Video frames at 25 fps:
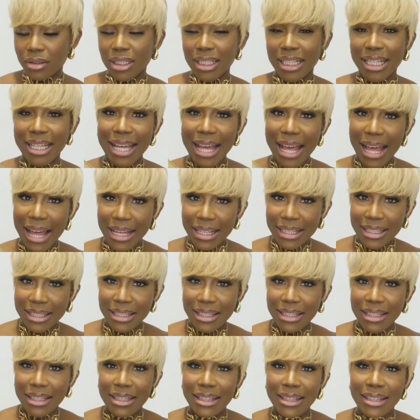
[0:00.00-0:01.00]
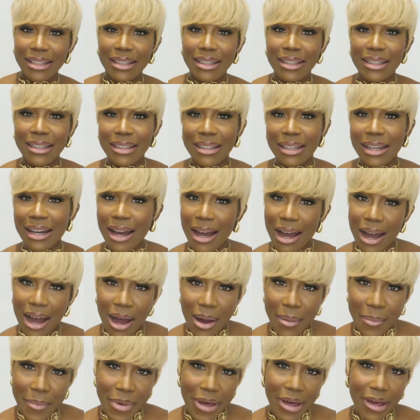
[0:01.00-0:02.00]
the khaki the
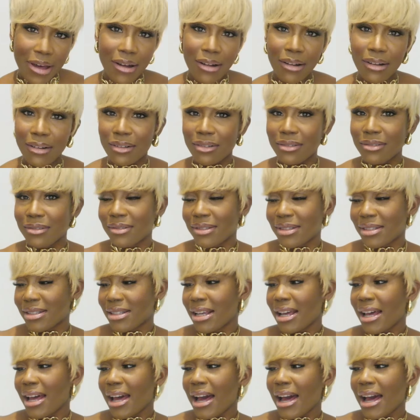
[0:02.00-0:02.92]
caramels